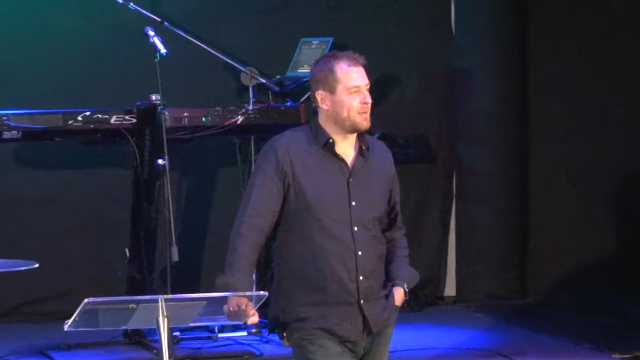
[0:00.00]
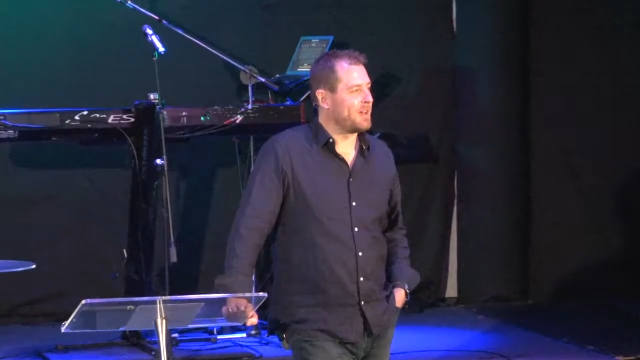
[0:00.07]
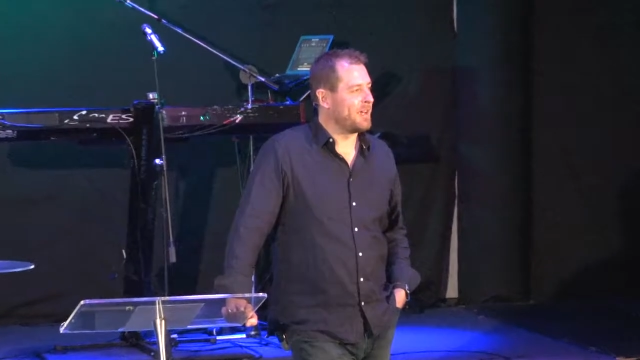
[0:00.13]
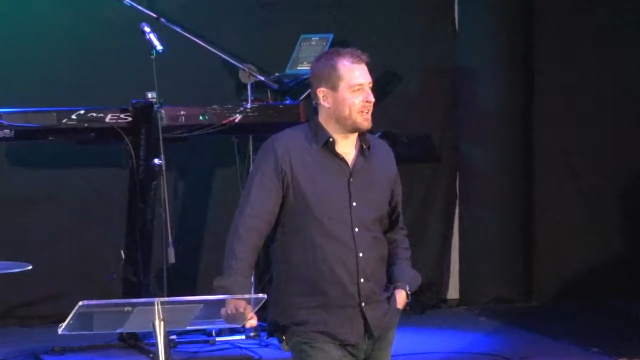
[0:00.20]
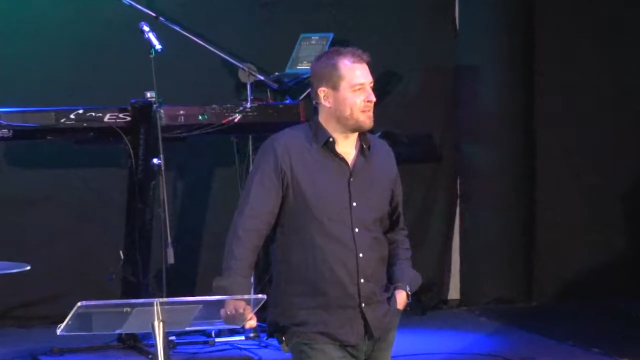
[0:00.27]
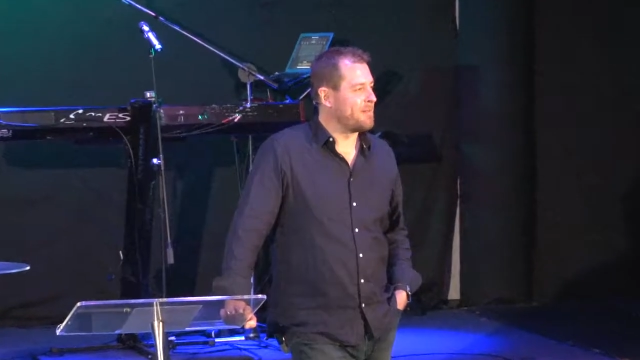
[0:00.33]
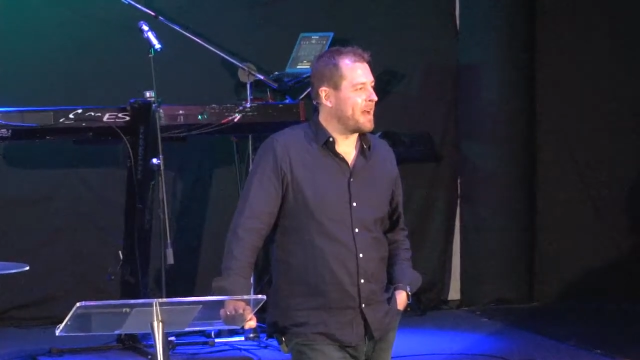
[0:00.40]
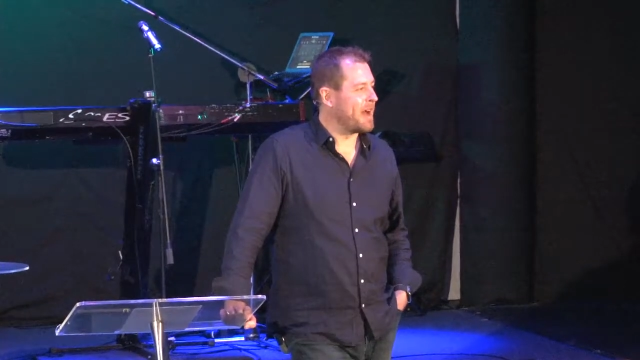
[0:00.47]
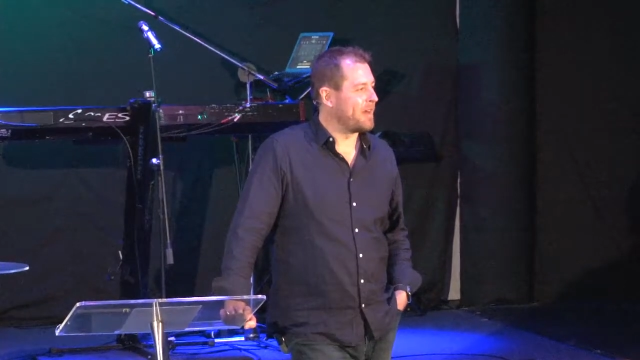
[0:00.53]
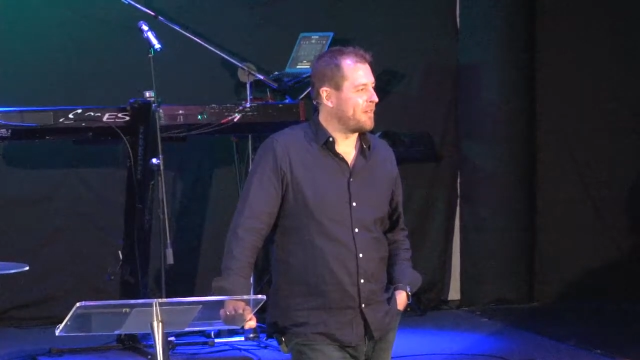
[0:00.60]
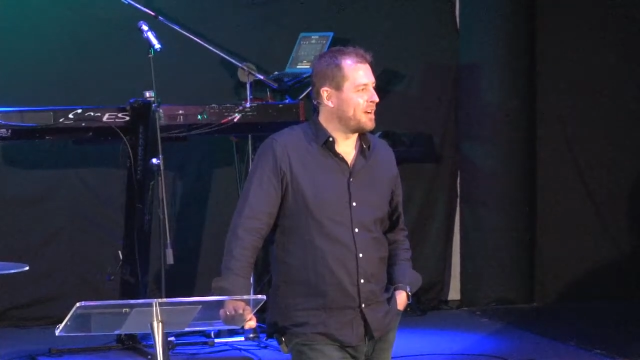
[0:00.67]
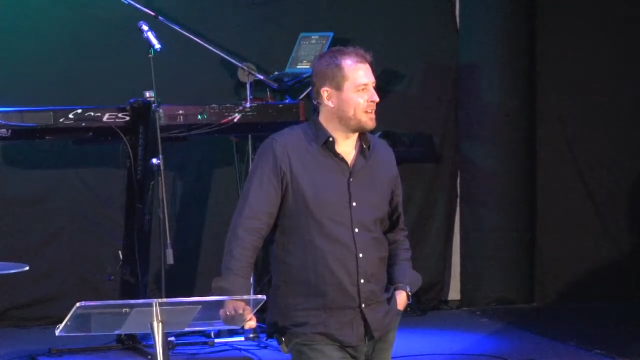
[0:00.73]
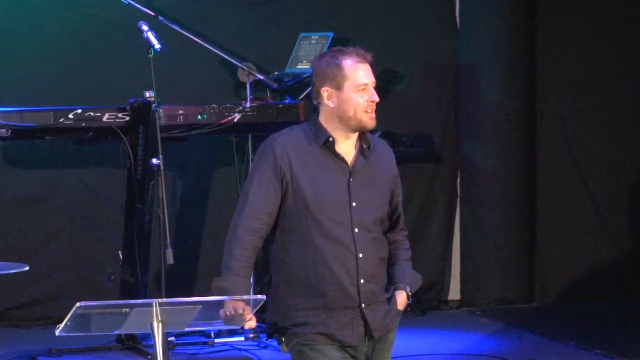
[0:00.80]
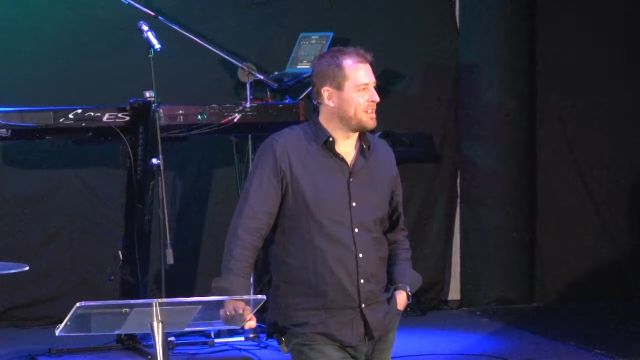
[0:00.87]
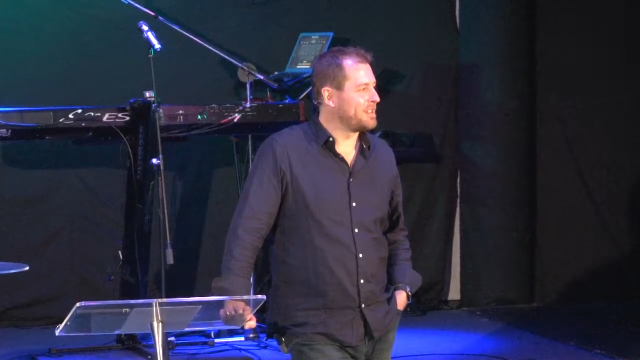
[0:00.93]
week about
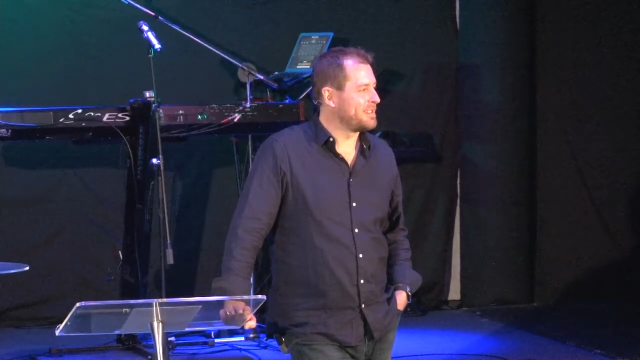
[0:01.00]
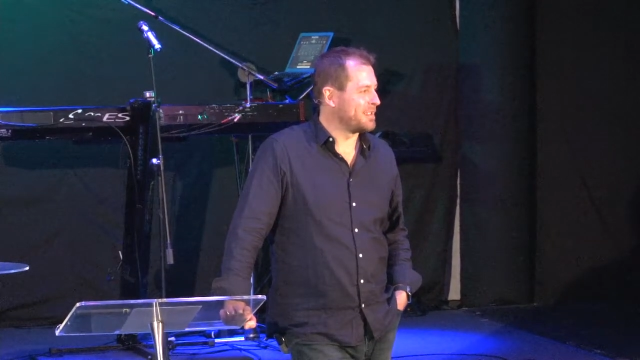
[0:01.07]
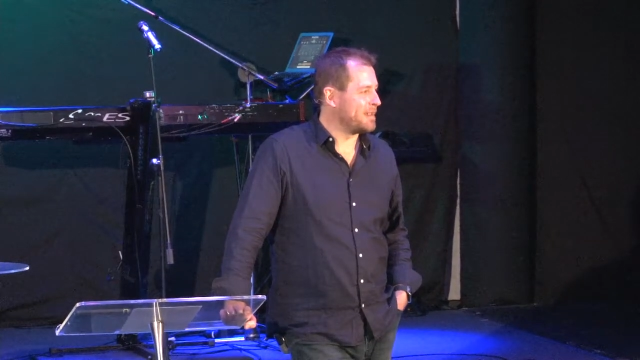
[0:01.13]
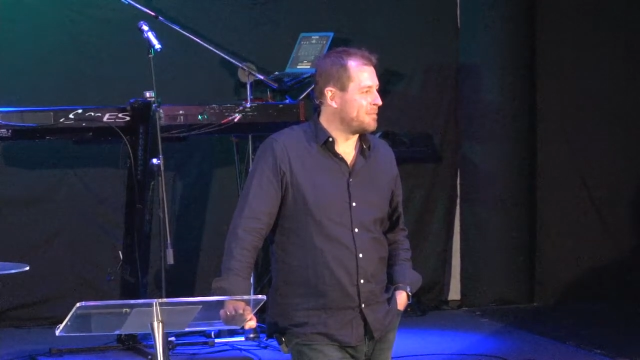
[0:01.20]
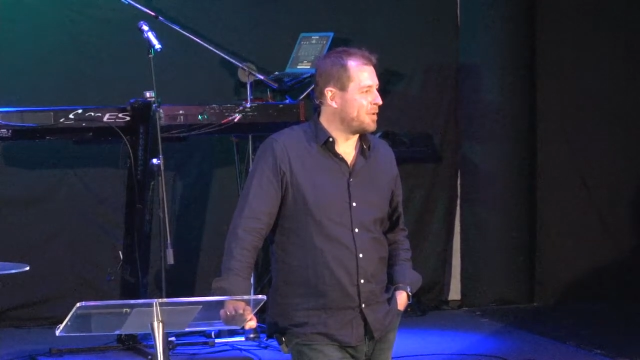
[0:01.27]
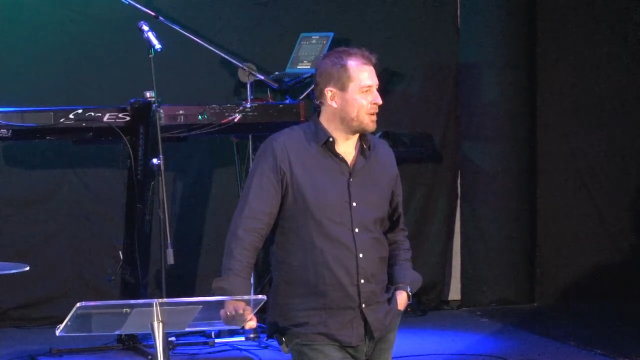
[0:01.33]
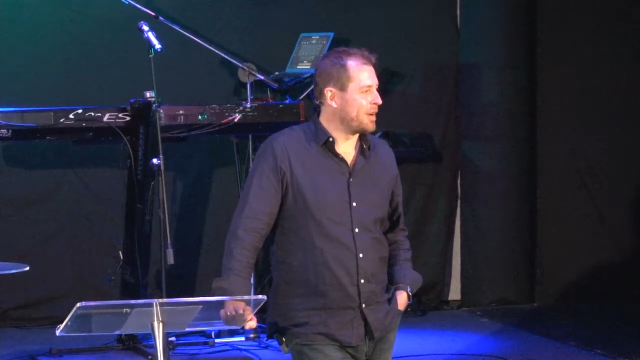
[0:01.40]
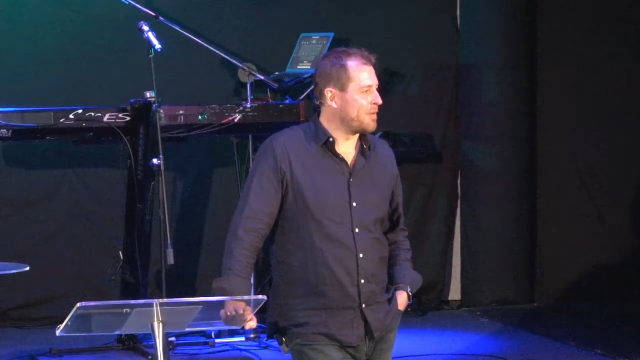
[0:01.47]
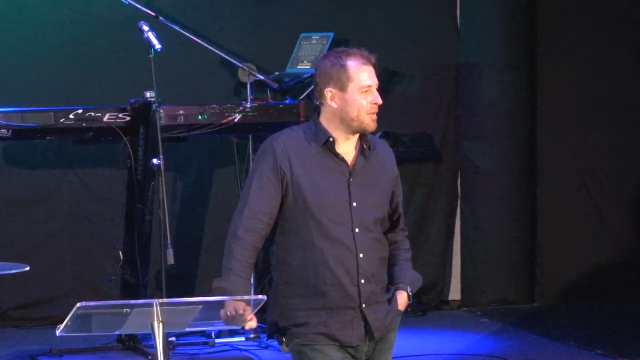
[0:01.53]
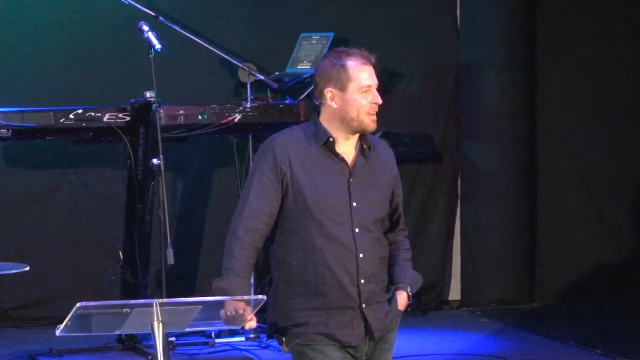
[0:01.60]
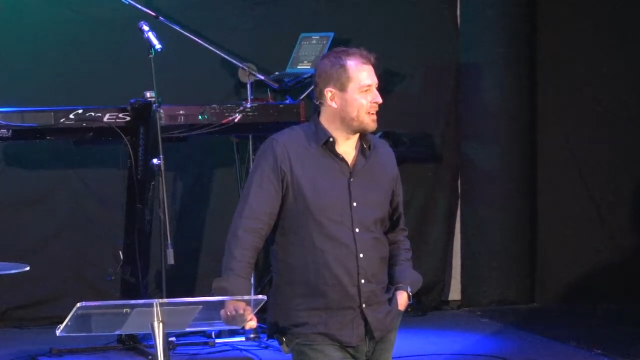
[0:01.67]
reaching somebody with